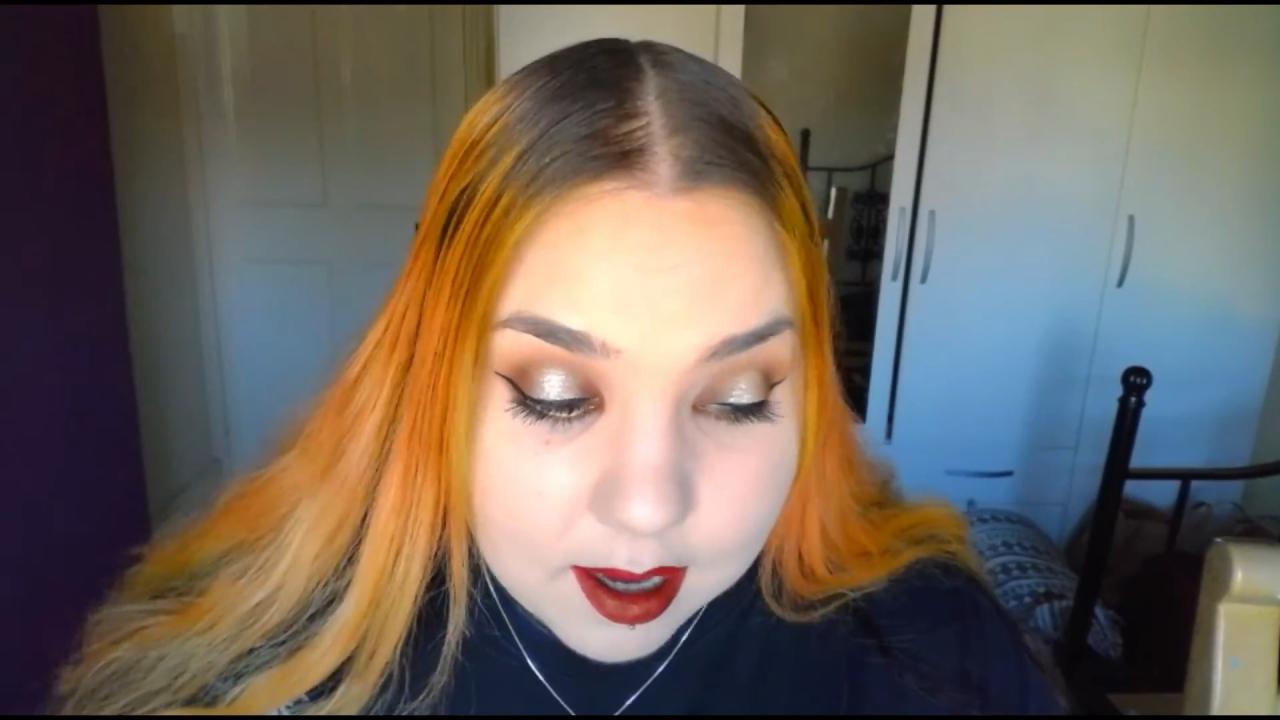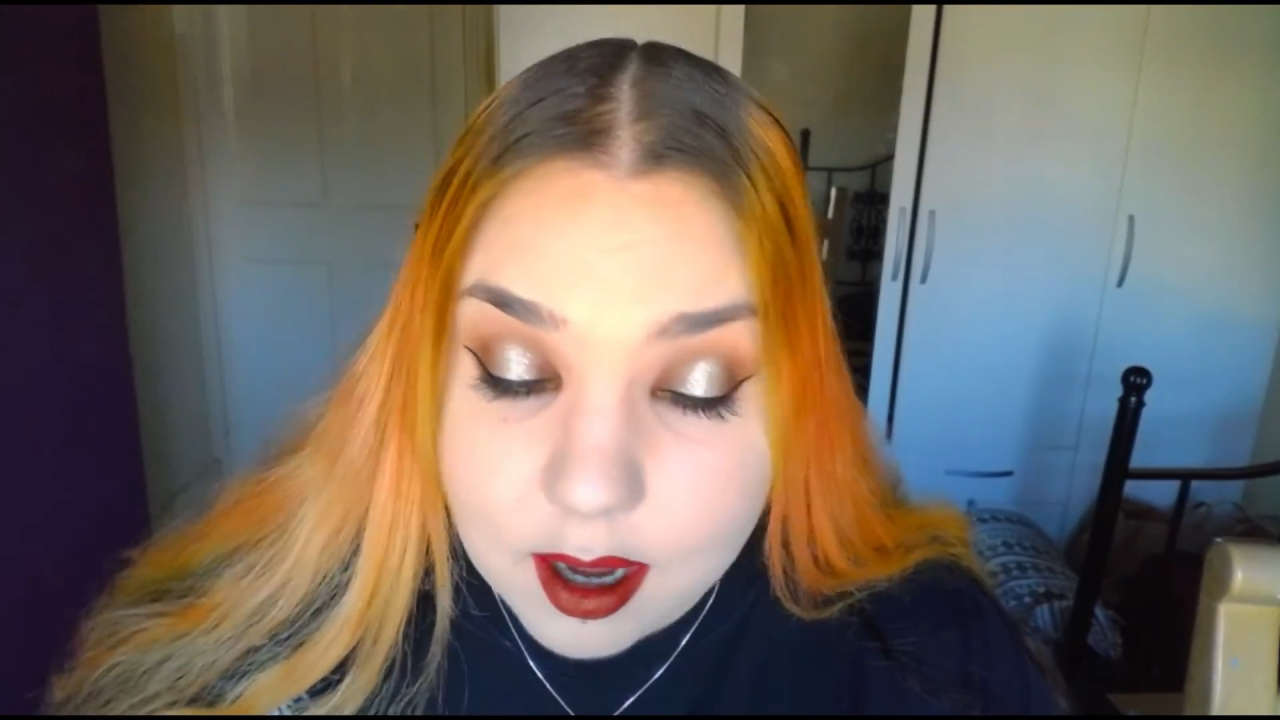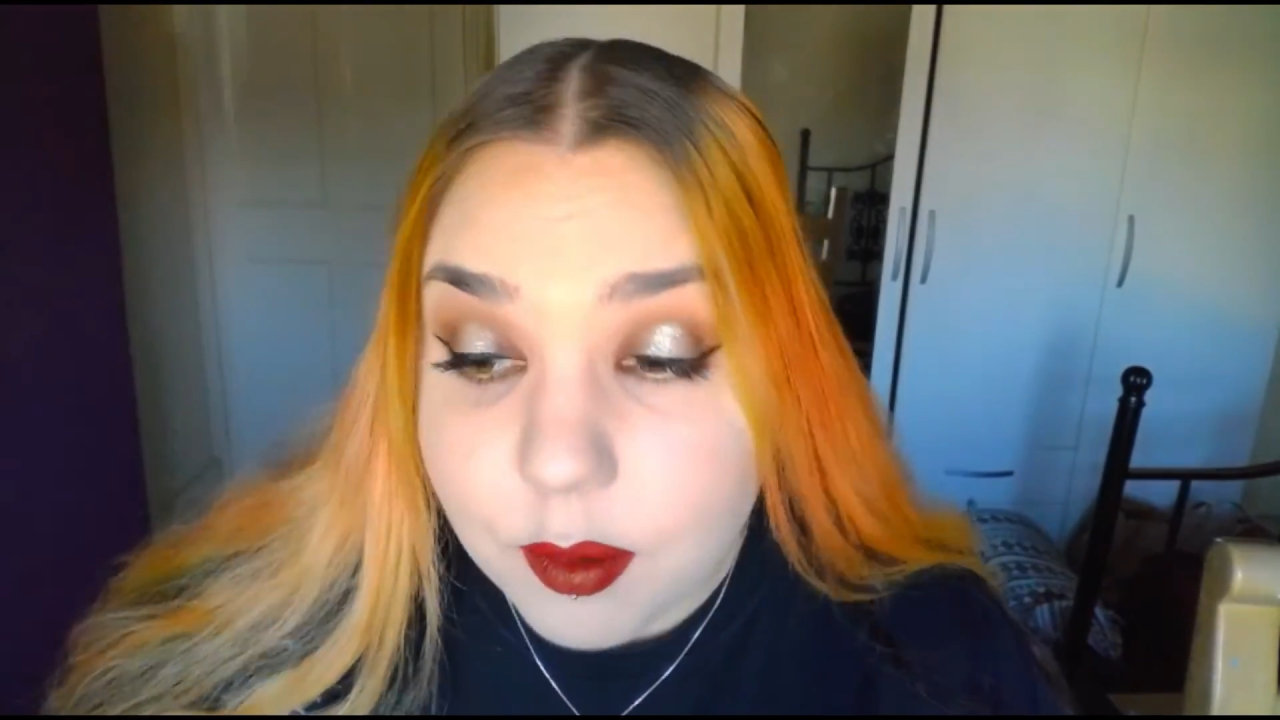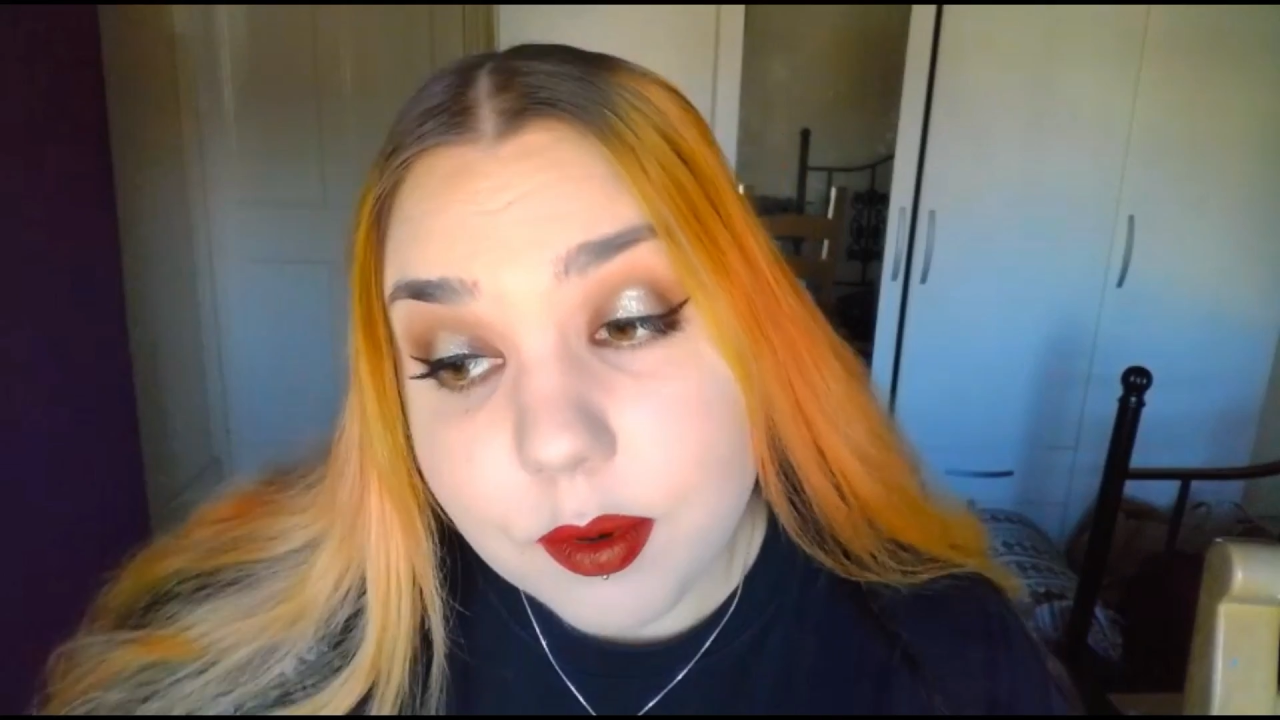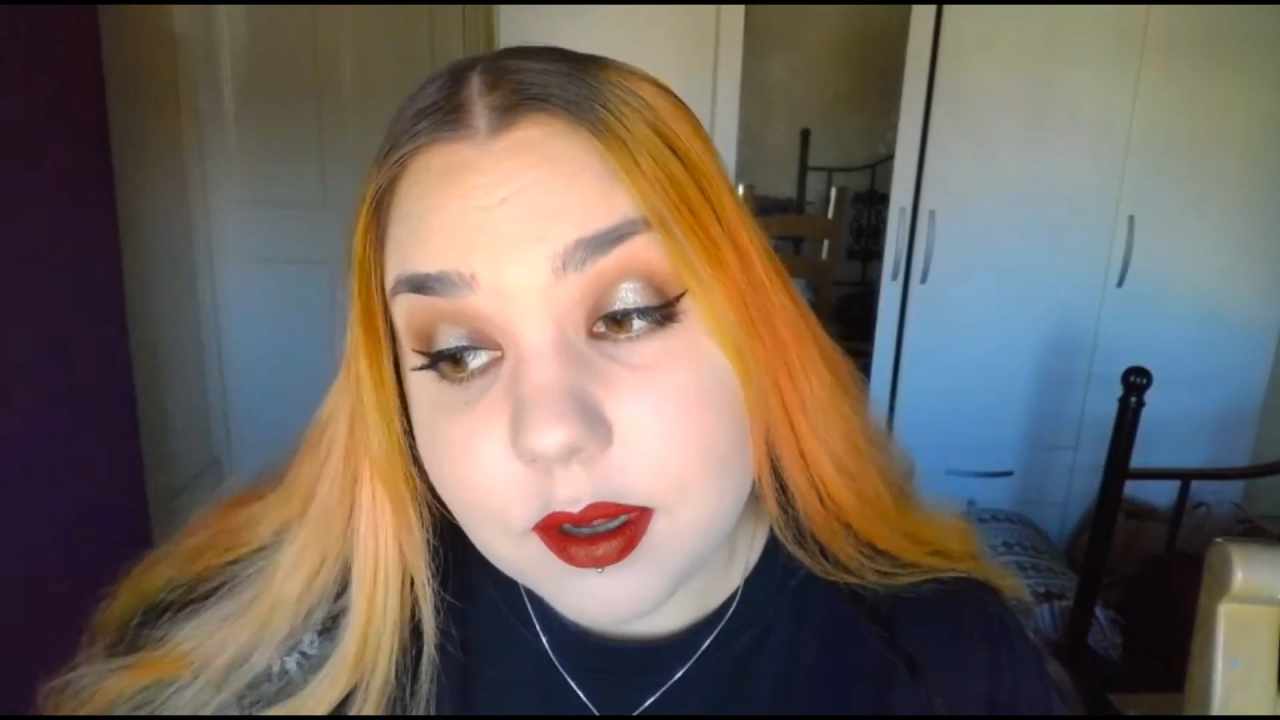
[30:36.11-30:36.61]

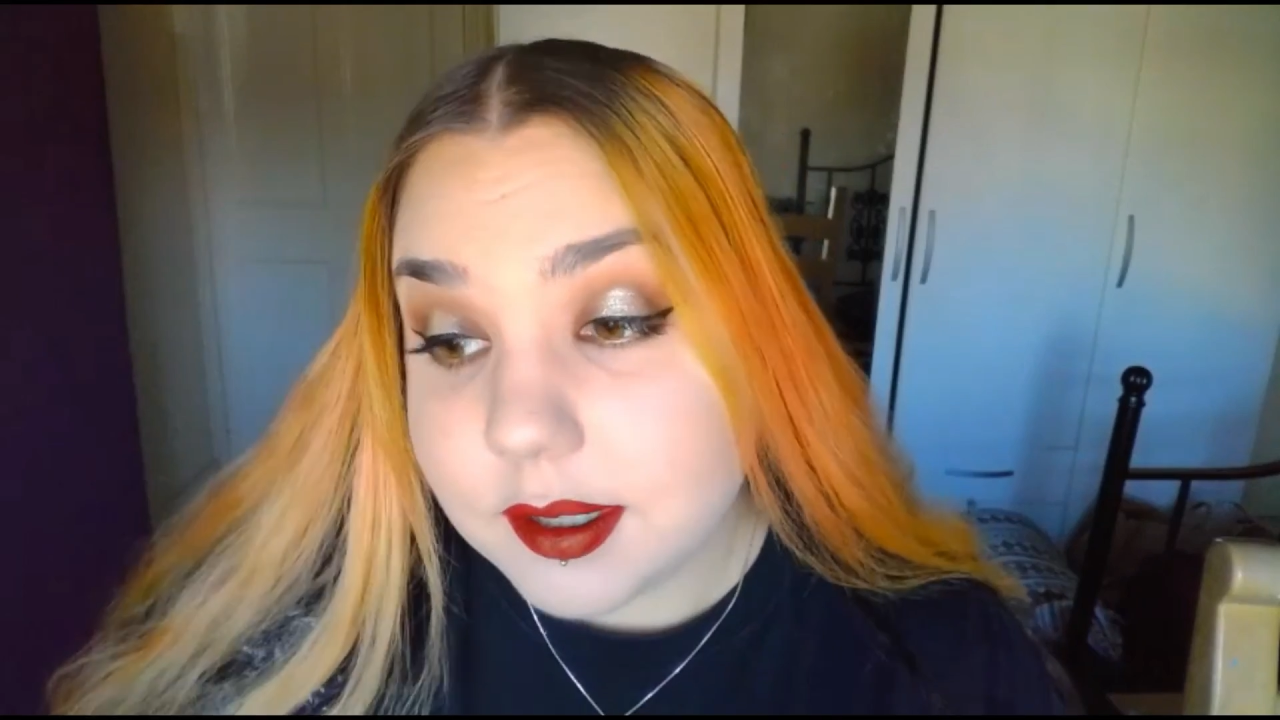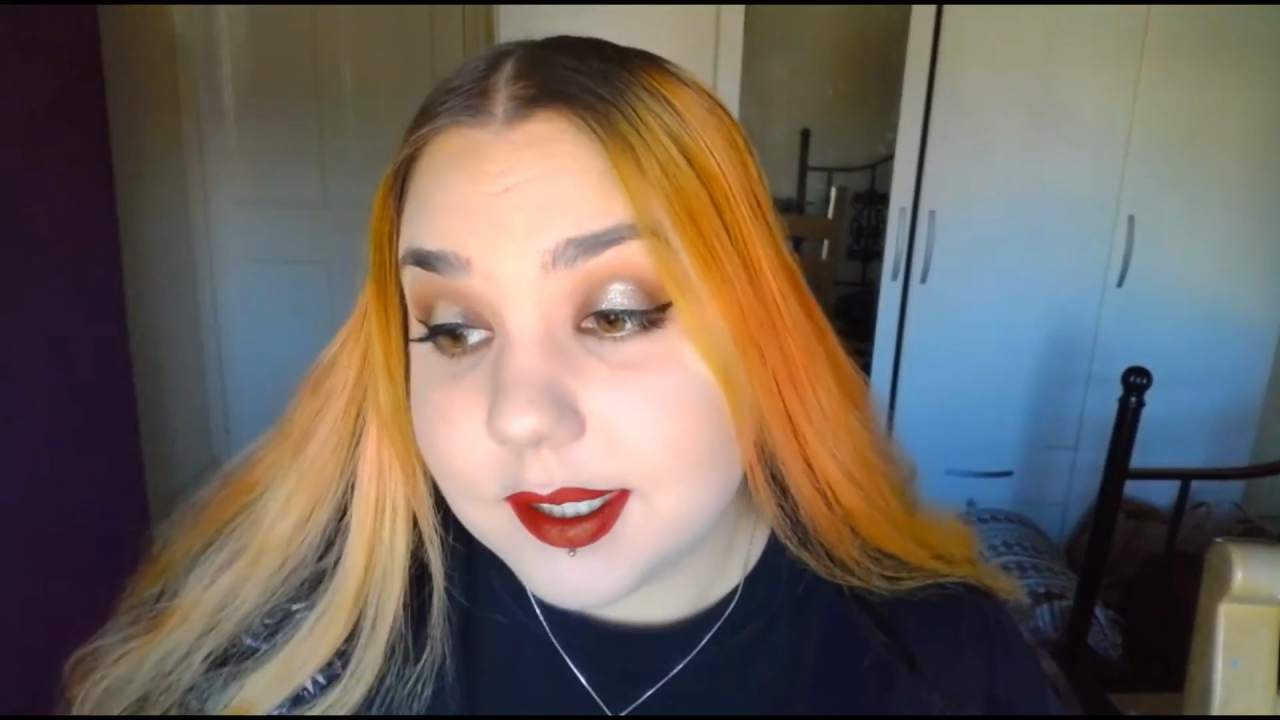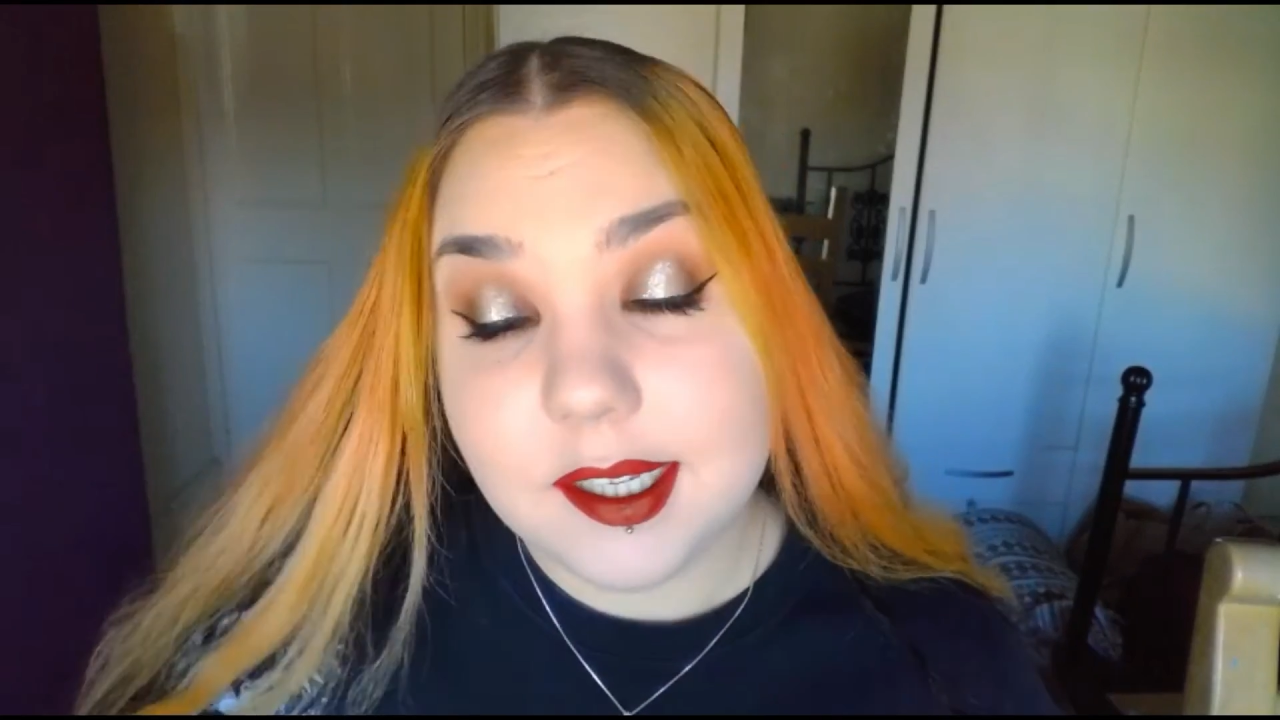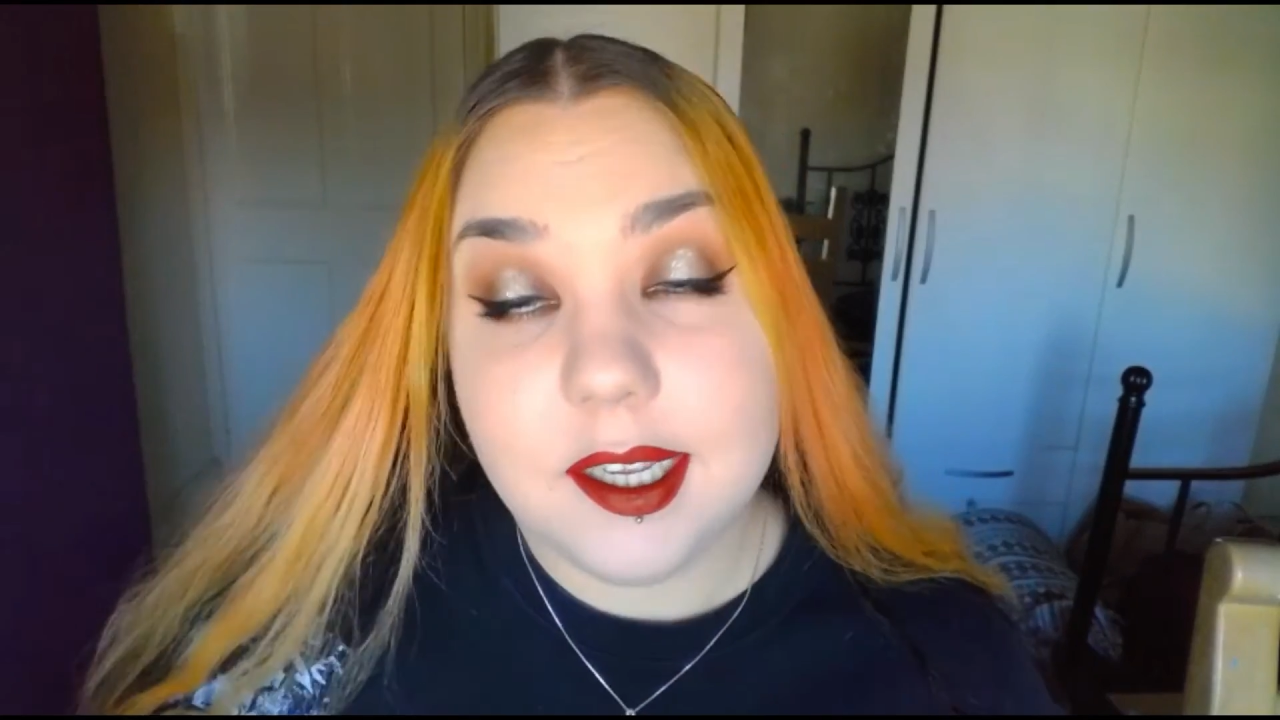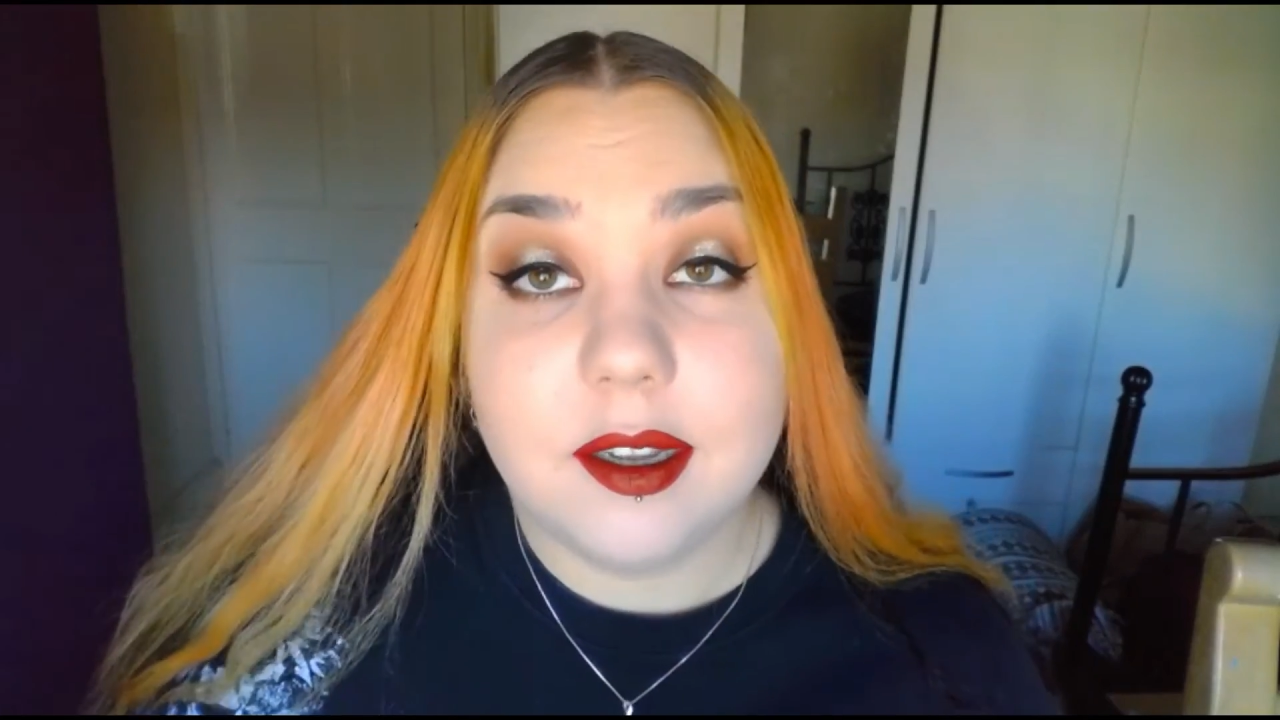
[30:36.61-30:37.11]
I will see